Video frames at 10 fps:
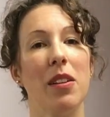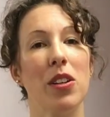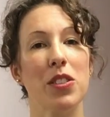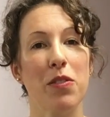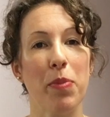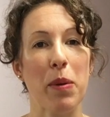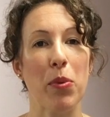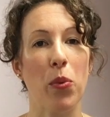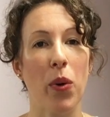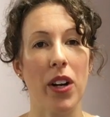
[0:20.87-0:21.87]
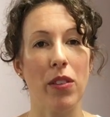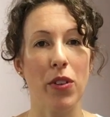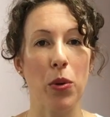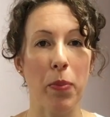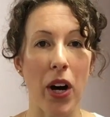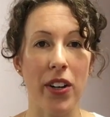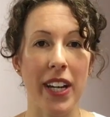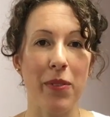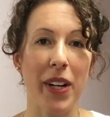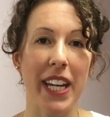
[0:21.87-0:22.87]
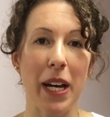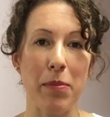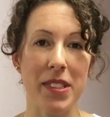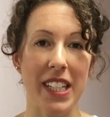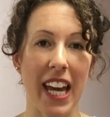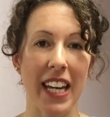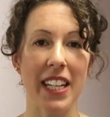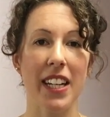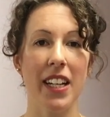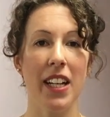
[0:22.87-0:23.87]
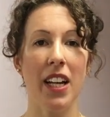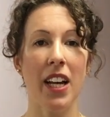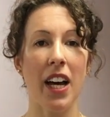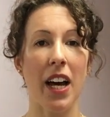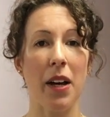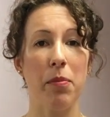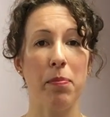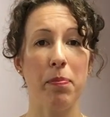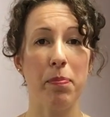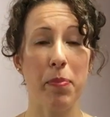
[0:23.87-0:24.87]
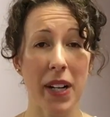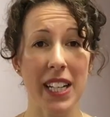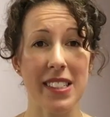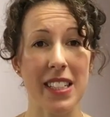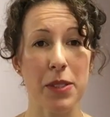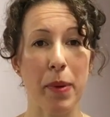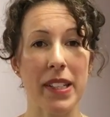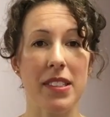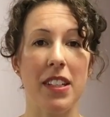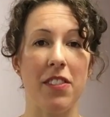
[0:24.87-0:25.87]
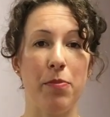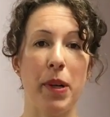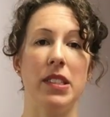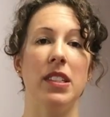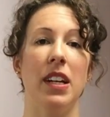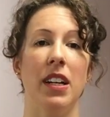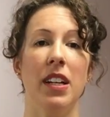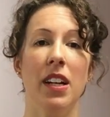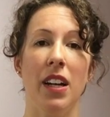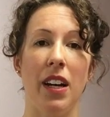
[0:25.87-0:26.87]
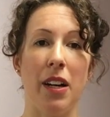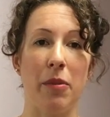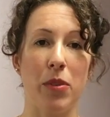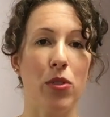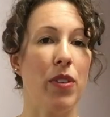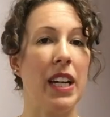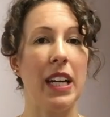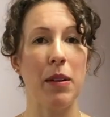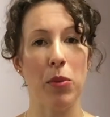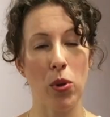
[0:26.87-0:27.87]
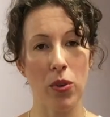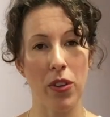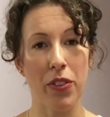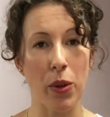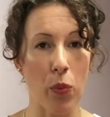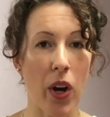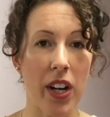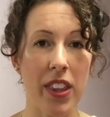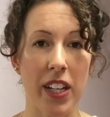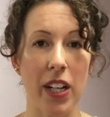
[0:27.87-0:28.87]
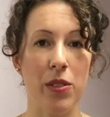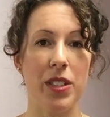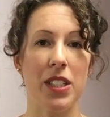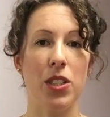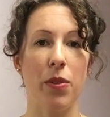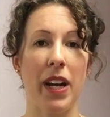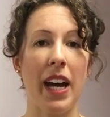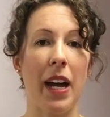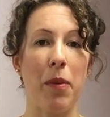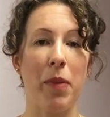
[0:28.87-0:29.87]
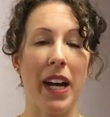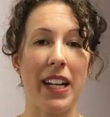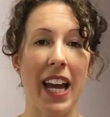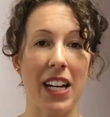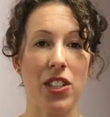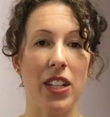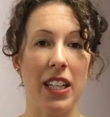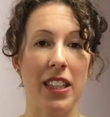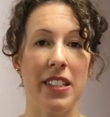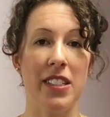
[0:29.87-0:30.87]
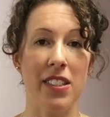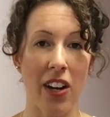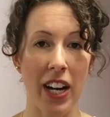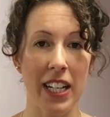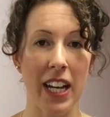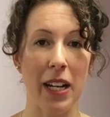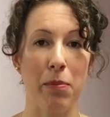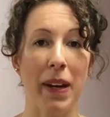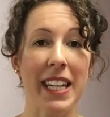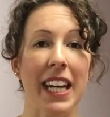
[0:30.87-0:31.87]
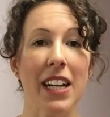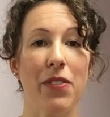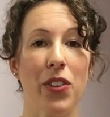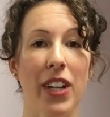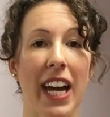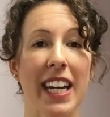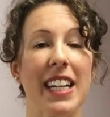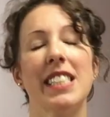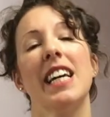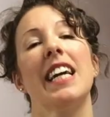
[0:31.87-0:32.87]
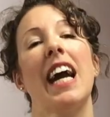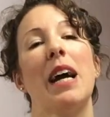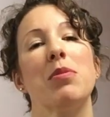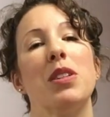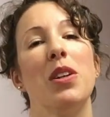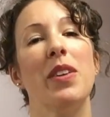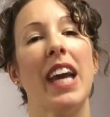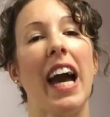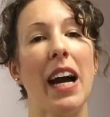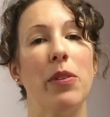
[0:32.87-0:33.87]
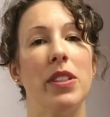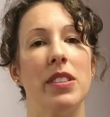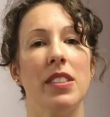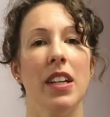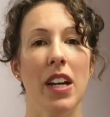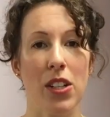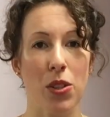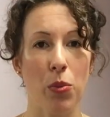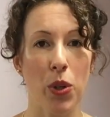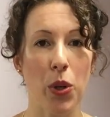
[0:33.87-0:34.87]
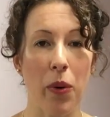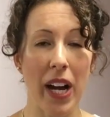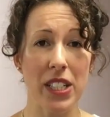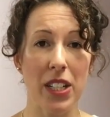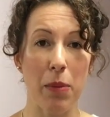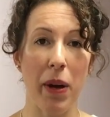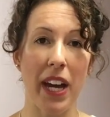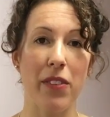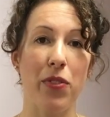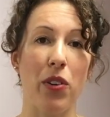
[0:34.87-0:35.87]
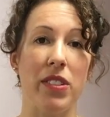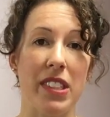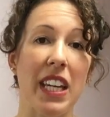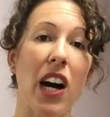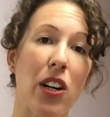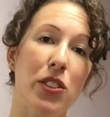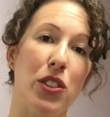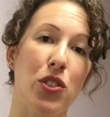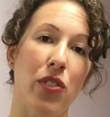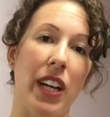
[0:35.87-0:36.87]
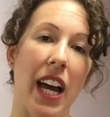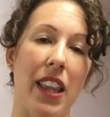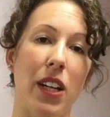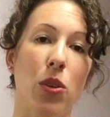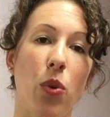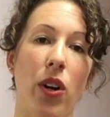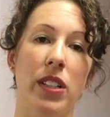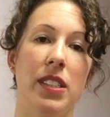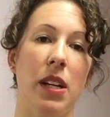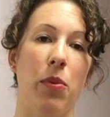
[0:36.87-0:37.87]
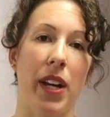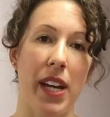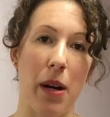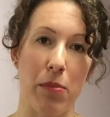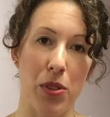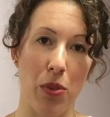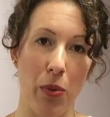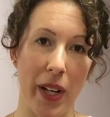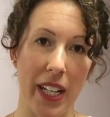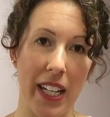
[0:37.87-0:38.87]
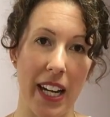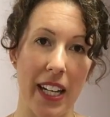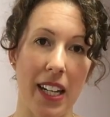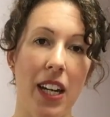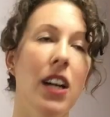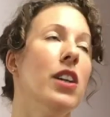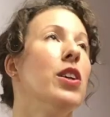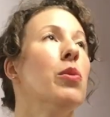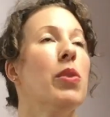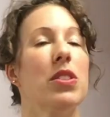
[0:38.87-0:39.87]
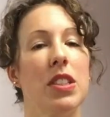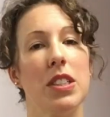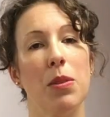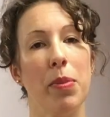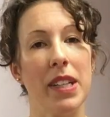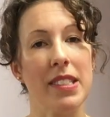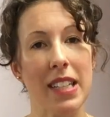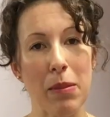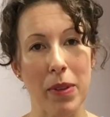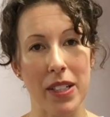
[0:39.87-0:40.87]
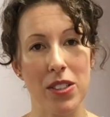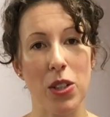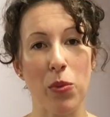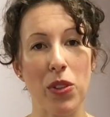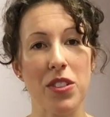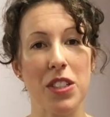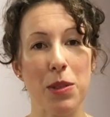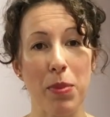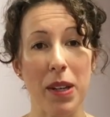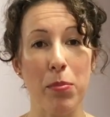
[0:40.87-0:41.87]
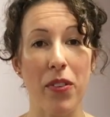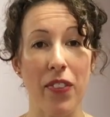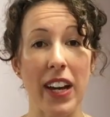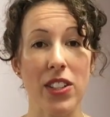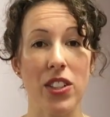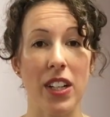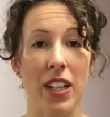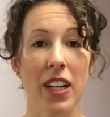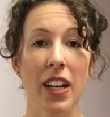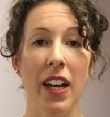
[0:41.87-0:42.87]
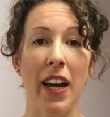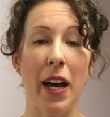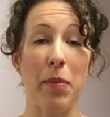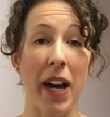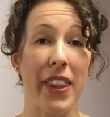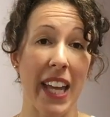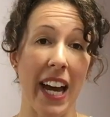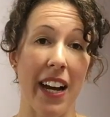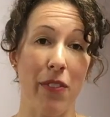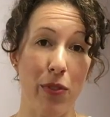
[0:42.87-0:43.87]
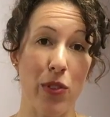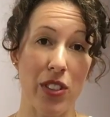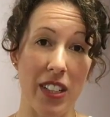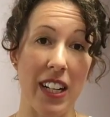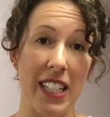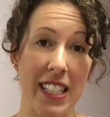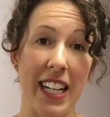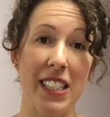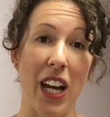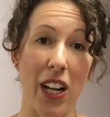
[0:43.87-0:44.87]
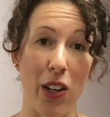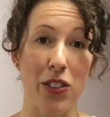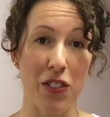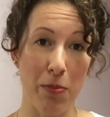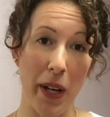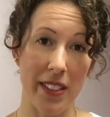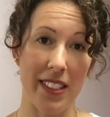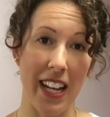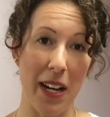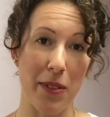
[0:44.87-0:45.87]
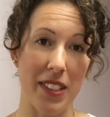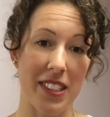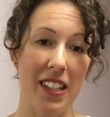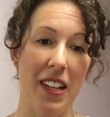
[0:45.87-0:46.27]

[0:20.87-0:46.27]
Lots of people want a real bargain when it comes to cake, but it's expensive. Butter, cream, all of the work that goes into it, and actually the design and making of your cake can take absolutely hours. So what you're actually paying for is the artistry and the quality when it comes to a wedding cake. You want it to be seamless, you want it to be perfection, and that unfortunately takes a lot of person hours.